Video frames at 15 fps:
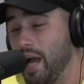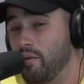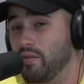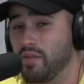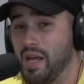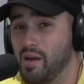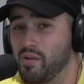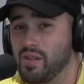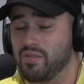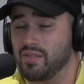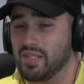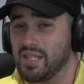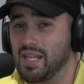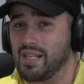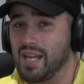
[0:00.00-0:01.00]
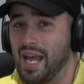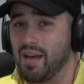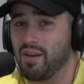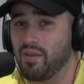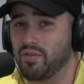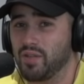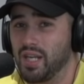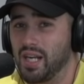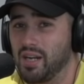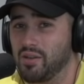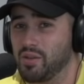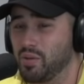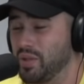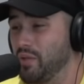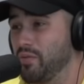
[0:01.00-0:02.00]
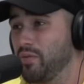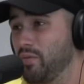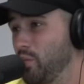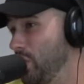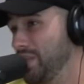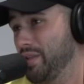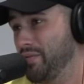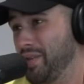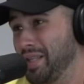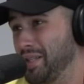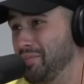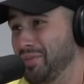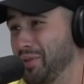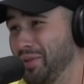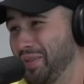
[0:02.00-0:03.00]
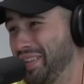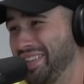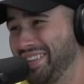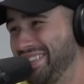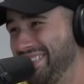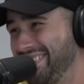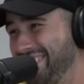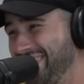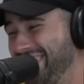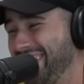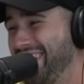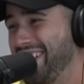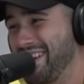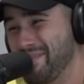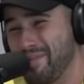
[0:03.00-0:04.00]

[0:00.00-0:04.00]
I would I would even say now I feel like I don't know what the what the fuck I'm doing. Yeah.